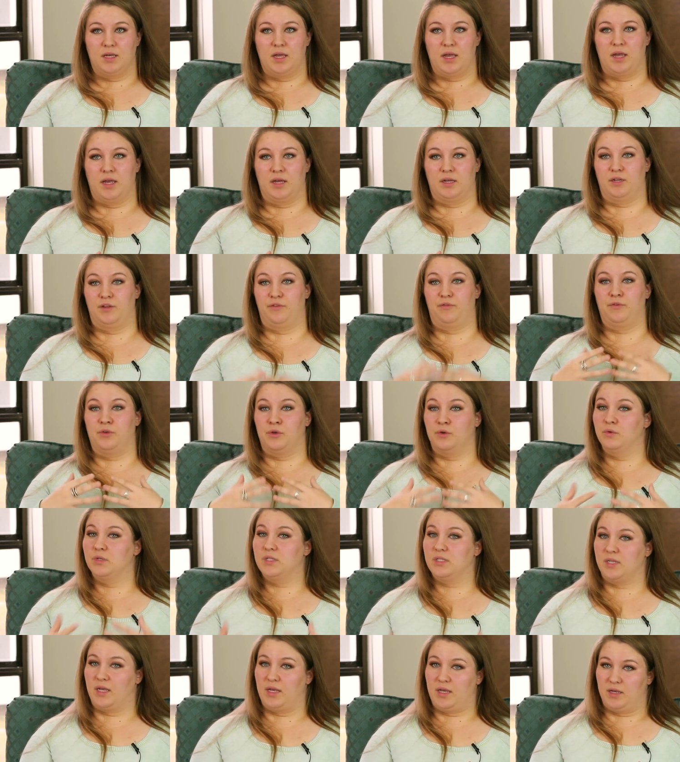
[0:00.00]
and if you
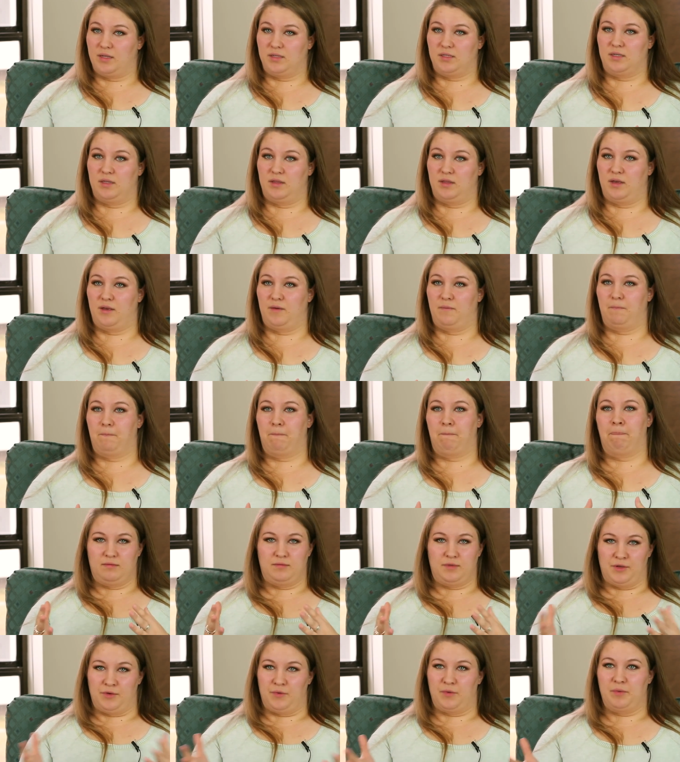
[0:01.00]
say it to them,
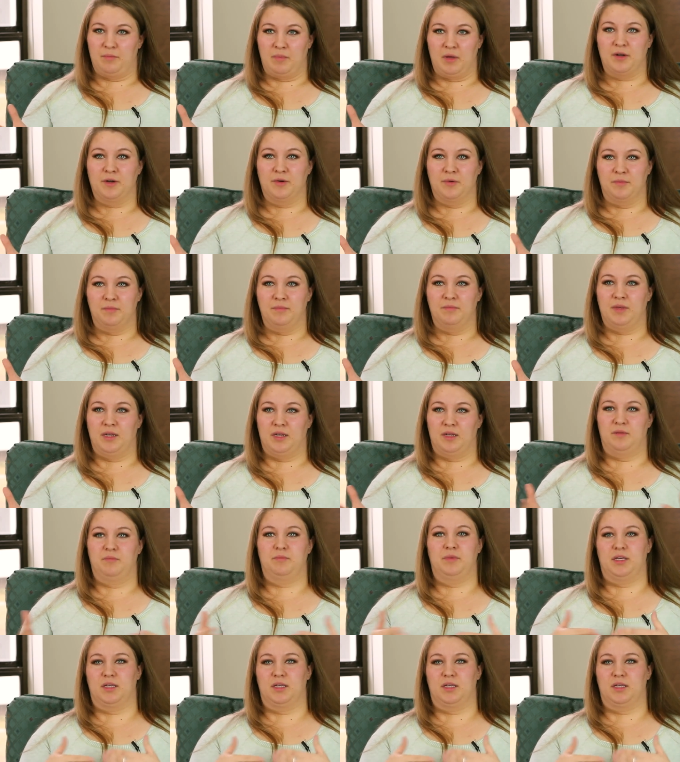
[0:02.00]
you had better mean it,